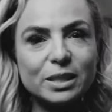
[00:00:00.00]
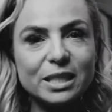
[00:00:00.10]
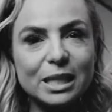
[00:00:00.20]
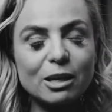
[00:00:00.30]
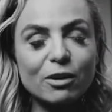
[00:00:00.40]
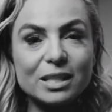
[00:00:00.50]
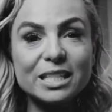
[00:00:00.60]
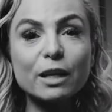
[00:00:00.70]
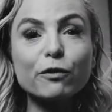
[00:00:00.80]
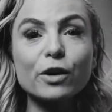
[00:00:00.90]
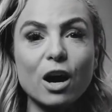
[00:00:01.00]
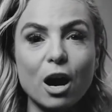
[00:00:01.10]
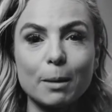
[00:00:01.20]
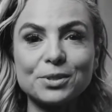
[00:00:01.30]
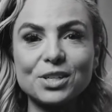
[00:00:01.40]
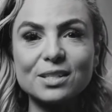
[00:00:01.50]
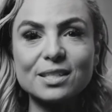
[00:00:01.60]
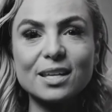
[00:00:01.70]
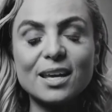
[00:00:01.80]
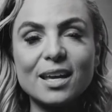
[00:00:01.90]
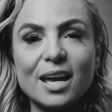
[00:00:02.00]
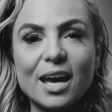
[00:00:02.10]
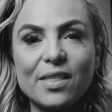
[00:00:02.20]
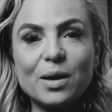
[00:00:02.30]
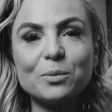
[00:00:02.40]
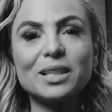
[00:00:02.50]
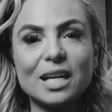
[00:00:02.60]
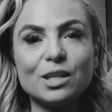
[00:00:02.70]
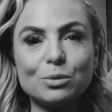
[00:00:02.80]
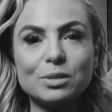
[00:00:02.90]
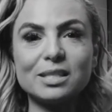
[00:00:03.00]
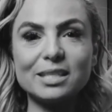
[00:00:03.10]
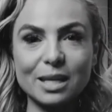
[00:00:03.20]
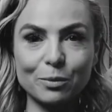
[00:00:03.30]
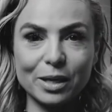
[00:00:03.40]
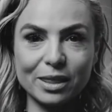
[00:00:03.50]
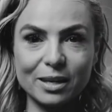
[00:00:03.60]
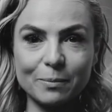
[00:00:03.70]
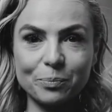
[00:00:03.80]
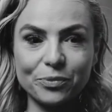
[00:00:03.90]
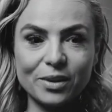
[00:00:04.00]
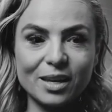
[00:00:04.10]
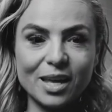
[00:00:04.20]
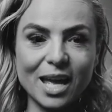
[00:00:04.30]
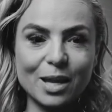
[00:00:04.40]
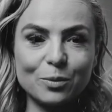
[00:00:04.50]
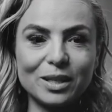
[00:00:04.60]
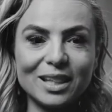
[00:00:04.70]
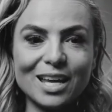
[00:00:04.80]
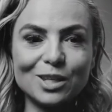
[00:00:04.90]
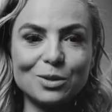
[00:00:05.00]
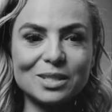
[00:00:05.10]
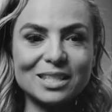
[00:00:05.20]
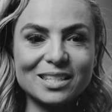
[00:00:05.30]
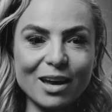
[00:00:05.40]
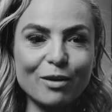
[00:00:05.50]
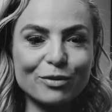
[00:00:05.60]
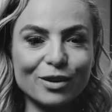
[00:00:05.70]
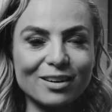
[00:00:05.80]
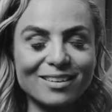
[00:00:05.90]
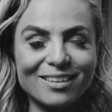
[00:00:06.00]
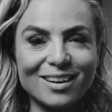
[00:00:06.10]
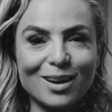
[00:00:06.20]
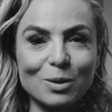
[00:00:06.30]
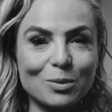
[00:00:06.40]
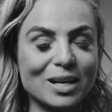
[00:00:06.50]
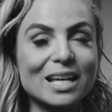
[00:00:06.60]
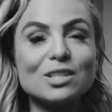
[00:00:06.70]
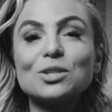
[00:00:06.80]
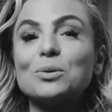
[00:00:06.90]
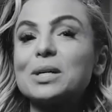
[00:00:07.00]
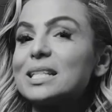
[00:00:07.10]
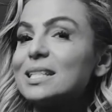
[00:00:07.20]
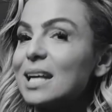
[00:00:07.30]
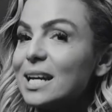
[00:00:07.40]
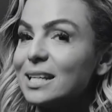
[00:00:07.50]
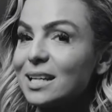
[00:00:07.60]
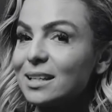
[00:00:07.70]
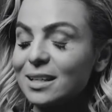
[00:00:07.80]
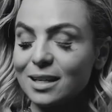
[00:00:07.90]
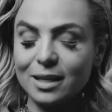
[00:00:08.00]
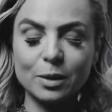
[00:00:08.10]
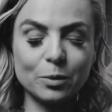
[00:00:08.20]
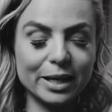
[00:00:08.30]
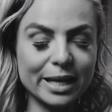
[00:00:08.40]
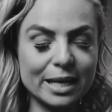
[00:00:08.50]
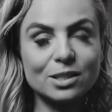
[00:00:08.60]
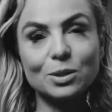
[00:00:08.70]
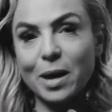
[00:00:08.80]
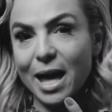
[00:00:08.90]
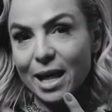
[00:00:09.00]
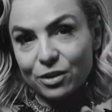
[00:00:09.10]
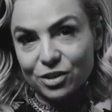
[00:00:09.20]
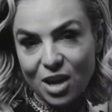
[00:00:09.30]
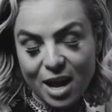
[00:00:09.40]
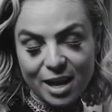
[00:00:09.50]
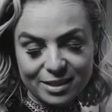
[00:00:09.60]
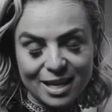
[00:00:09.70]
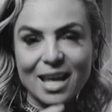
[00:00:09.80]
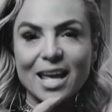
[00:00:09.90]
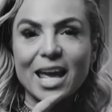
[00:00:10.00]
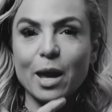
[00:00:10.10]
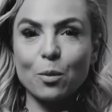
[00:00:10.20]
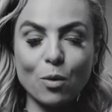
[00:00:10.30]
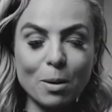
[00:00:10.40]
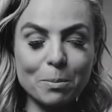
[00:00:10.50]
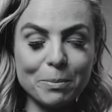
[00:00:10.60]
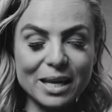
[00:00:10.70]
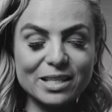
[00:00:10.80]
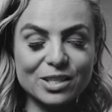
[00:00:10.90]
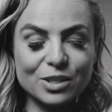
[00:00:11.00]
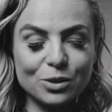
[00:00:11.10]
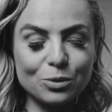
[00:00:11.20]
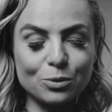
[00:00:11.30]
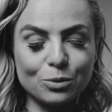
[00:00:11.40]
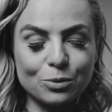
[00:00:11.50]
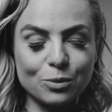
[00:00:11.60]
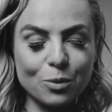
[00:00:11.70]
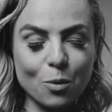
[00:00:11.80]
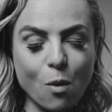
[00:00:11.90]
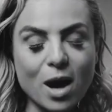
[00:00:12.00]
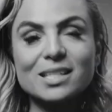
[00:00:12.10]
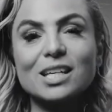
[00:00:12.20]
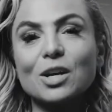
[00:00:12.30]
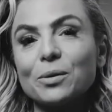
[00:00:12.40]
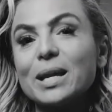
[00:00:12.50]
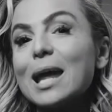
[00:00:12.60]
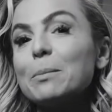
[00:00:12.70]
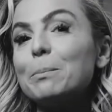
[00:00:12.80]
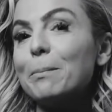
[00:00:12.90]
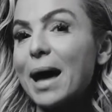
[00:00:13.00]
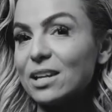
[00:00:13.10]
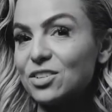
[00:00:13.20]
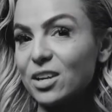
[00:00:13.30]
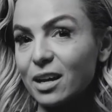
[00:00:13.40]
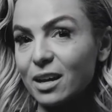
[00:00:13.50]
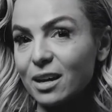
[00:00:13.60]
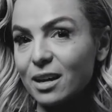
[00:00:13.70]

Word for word: different options, and then we let you sit with it and we let you discover what gets you excited, what gets you energized, and what makes you want to create magic.